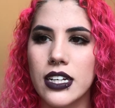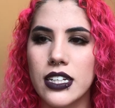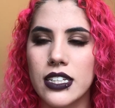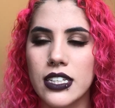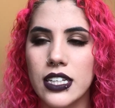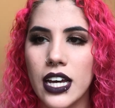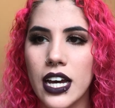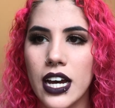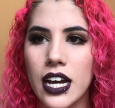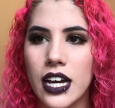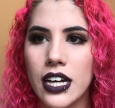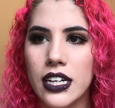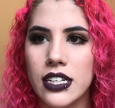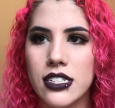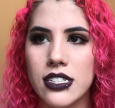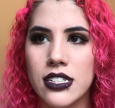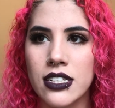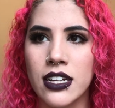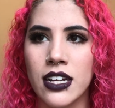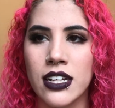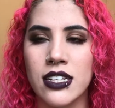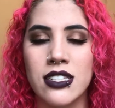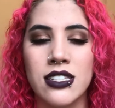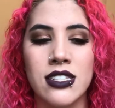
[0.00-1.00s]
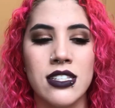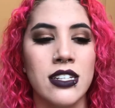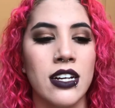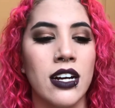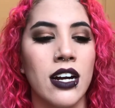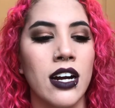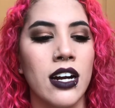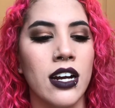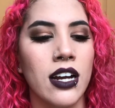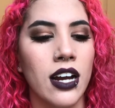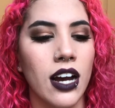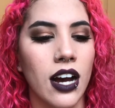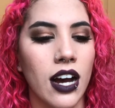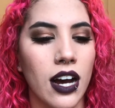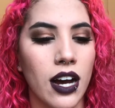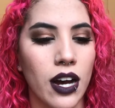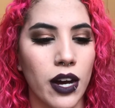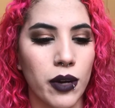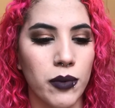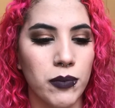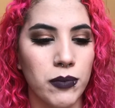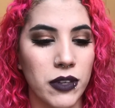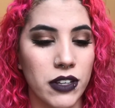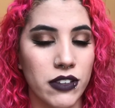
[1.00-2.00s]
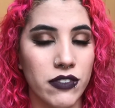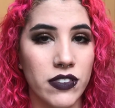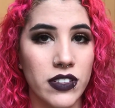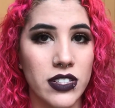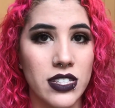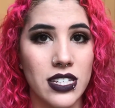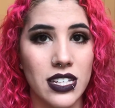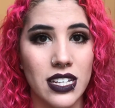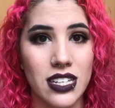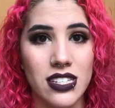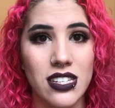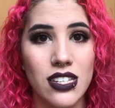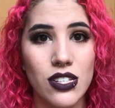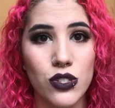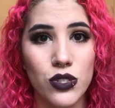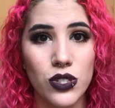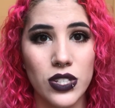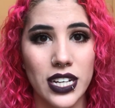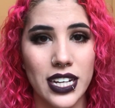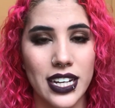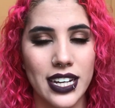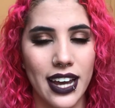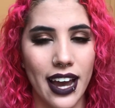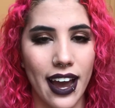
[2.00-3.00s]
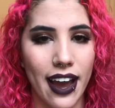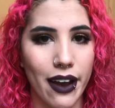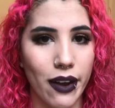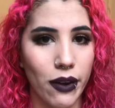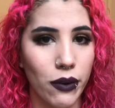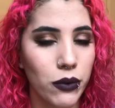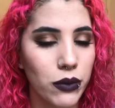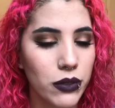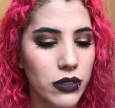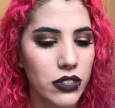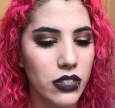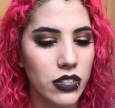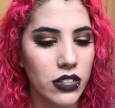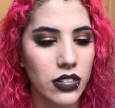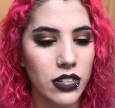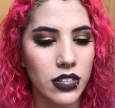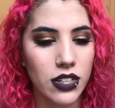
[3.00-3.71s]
Yeah, it doesn't get stuck. If it's easy to take out,